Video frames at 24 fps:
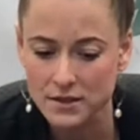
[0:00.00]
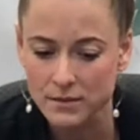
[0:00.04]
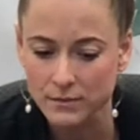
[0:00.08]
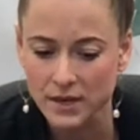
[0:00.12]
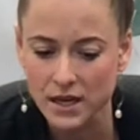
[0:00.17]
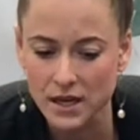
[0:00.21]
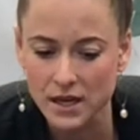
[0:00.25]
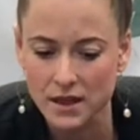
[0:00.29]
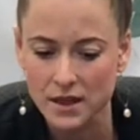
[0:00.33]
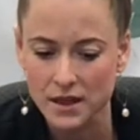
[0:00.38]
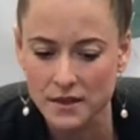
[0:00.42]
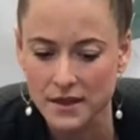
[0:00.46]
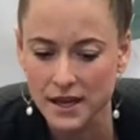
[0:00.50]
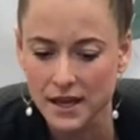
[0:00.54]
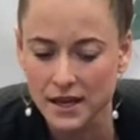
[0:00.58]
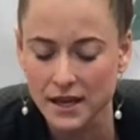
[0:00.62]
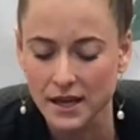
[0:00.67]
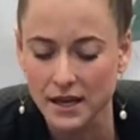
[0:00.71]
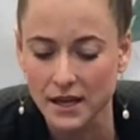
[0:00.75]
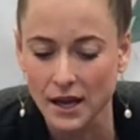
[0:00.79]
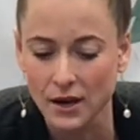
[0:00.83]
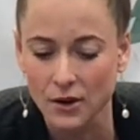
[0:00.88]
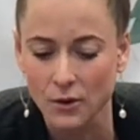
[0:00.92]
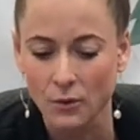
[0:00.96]
to me that they
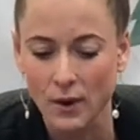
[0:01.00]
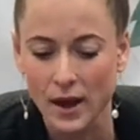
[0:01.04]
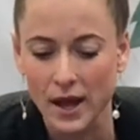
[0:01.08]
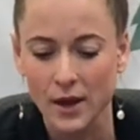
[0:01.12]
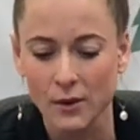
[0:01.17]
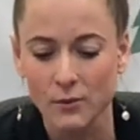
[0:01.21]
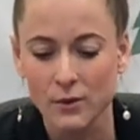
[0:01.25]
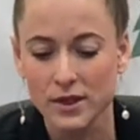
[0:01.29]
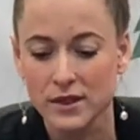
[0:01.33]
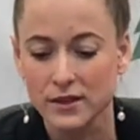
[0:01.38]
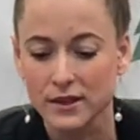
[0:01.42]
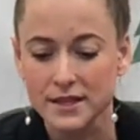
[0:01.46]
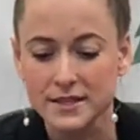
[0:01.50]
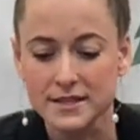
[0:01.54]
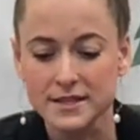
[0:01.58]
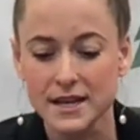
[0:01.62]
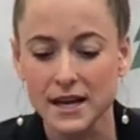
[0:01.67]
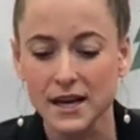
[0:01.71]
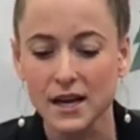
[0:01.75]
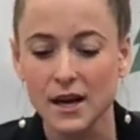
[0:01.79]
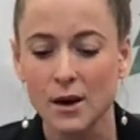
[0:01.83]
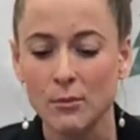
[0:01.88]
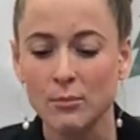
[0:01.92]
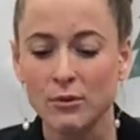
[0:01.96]
can get away with
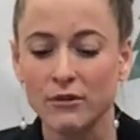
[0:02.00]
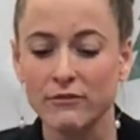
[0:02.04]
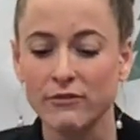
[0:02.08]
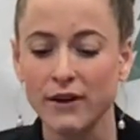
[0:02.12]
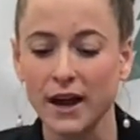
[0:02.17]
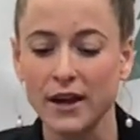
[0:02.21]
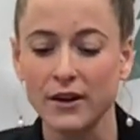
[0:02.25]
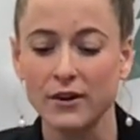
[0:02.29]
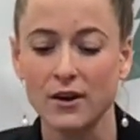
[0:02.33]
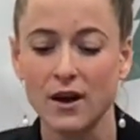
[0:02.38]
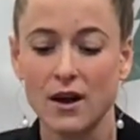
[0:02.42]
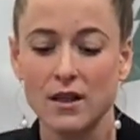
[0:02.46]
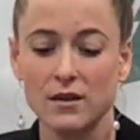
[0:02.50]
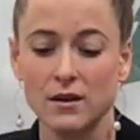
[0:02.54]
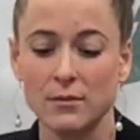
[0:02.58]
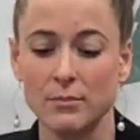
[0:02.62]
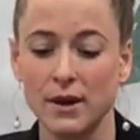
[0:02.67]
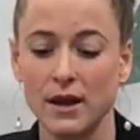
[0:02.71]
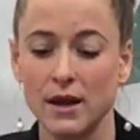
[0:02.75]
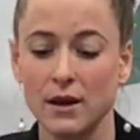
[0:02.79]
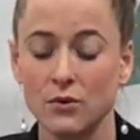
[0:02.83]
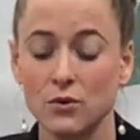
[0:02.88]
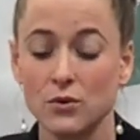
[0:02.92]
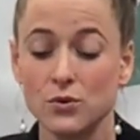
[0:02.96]
listing a provider on their
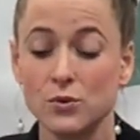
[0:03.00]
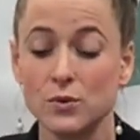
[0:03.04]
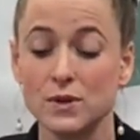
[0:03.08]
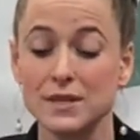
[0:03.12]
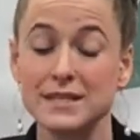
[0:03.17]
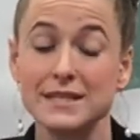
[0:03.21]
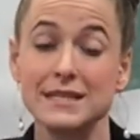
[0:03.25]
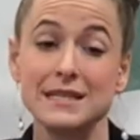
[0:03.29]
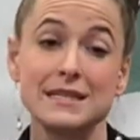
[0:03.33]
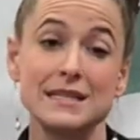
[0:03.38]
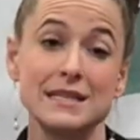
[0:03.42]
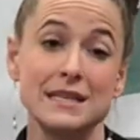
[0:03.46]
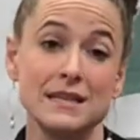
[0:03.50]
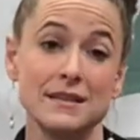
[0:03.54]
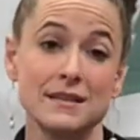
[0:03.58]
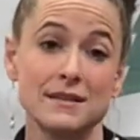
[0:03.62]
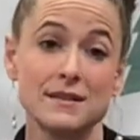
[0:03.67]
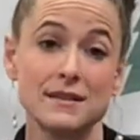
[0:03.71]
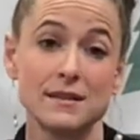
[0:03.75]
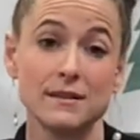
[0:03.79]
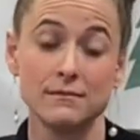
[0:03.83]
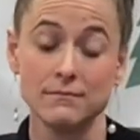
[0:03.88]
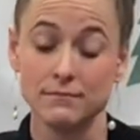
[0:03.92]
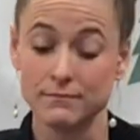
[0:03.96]
panel who is
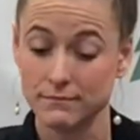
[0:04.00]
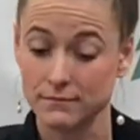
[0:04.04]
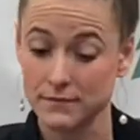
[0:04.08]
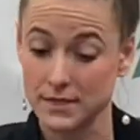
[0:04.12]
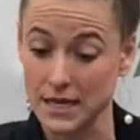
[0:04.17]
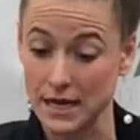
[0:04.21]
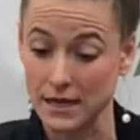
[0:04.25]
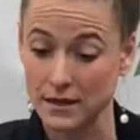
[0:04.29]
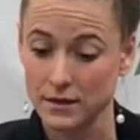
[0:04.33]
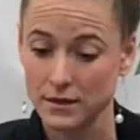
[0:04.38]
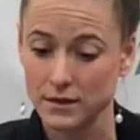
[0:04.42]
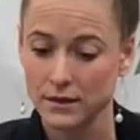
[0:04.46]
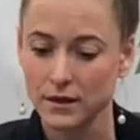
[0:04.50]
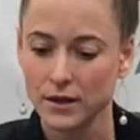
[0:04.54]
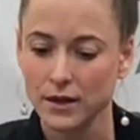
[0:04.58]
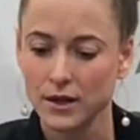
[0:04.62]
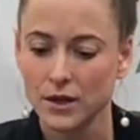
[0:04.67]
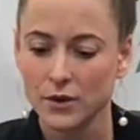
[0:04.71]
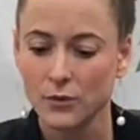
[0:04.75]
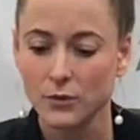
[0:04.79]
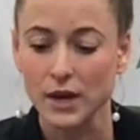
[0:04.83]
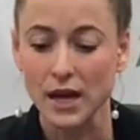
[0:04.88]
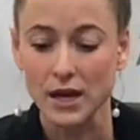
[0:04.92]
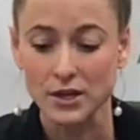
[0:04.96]
deceased, dead.
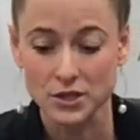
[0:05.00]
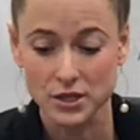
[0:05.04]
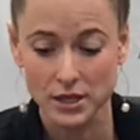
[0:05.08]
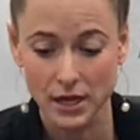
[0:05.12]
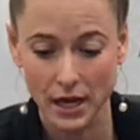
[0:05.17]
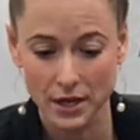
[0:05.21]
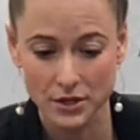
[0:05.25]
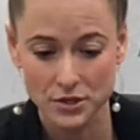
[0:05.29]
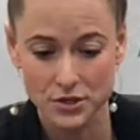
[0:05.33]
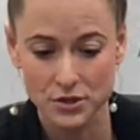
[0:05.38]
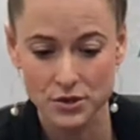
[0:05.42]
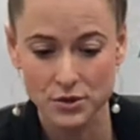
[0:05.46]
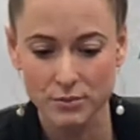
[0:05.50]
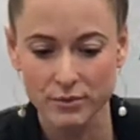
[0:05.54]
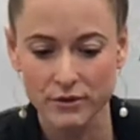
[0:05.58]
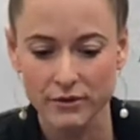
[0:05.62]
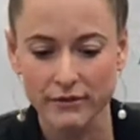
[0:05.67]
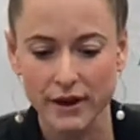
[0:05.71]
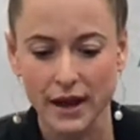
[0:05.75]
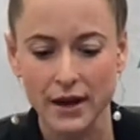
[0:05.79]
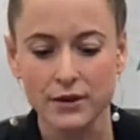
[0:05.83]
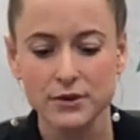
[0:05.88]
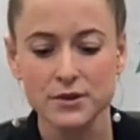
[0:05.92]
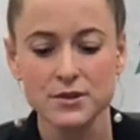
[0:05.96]
We actually had two
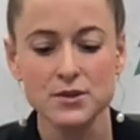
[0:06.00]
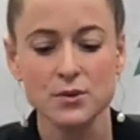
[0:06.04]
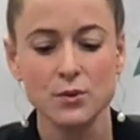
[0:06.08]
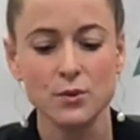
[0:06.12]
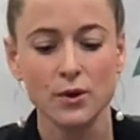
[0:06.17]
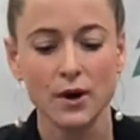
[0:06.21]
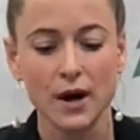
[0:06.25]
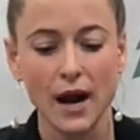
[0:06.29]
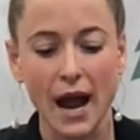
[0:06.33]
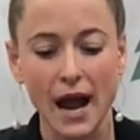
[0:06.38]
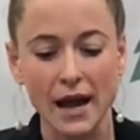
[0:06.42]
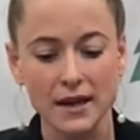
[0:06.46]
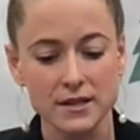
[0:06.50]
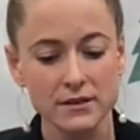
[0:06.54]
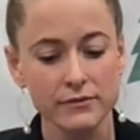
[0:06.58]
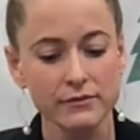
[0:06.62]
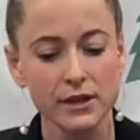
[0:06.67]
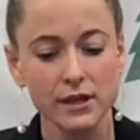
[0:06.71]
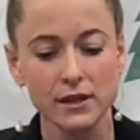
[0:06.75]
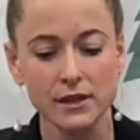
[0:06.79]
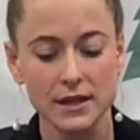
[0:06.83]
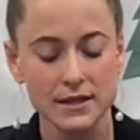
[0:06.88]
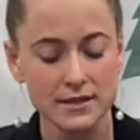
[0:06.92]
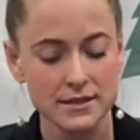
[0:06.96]
providers who were
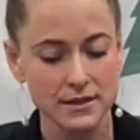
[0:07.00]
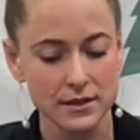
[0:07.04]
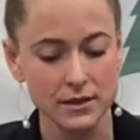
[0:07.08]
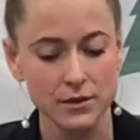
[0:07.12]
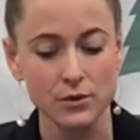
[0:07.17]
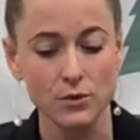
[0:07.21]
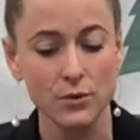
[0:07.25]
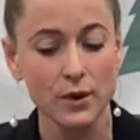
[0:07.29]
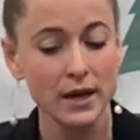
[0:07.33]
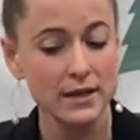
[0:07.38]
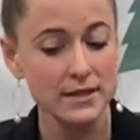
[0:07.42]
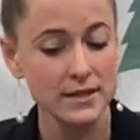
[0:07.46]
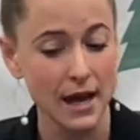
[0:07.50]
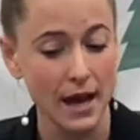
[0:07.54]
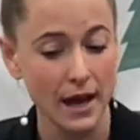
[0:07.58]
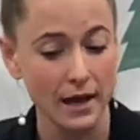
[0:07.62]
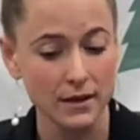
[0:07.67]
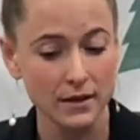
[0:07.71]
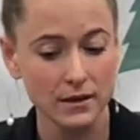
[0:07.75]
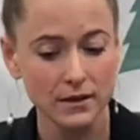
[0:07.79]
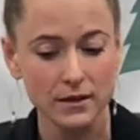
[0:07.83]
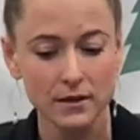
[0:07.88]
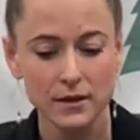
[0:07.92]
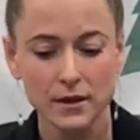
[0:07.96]
actively listed who had
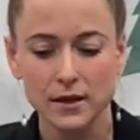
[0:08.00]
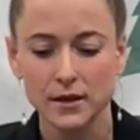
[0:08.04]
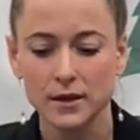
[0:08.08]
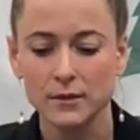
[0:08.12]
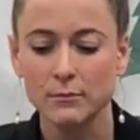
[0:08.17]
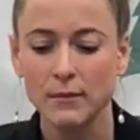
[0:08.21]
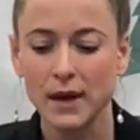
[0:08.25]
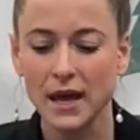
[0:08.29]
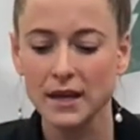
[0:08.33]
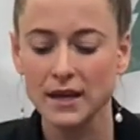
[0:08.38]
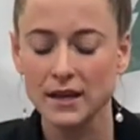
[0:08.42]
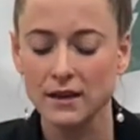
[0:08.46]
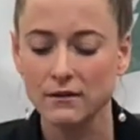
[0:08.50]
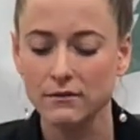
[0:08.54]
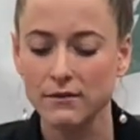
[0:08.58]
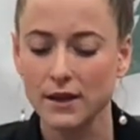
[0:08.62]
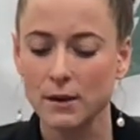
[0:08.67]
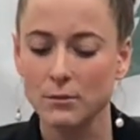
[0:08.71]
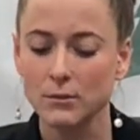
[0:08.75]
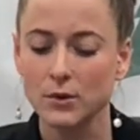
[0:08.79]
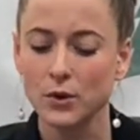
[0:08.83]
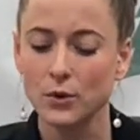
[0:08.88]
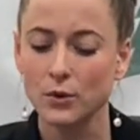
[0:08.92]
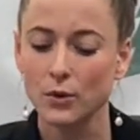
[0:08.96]
died, many of
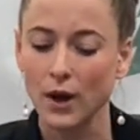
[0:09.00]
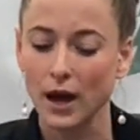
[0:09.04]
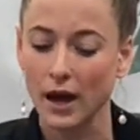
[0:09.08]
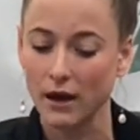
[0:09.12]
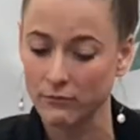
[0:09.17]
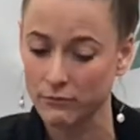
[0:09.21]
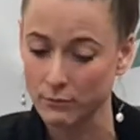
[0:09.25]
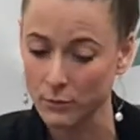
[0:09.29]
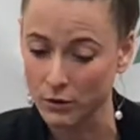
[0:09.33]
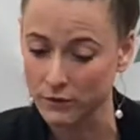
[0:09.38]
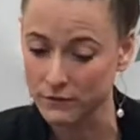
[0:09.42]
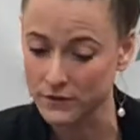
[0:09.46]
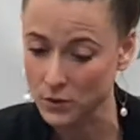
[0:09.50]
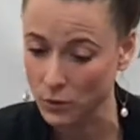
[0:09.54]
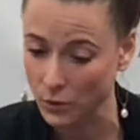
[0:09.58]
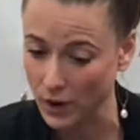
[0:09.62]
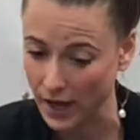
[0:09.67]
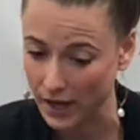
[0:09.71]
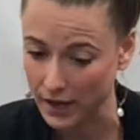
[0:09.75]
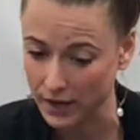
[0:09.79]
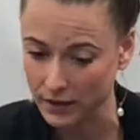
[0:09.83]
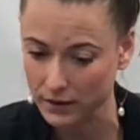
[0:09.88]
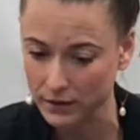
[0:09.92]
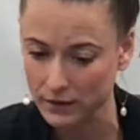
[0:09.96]
them who have moved
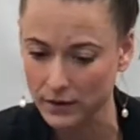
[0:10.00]
away.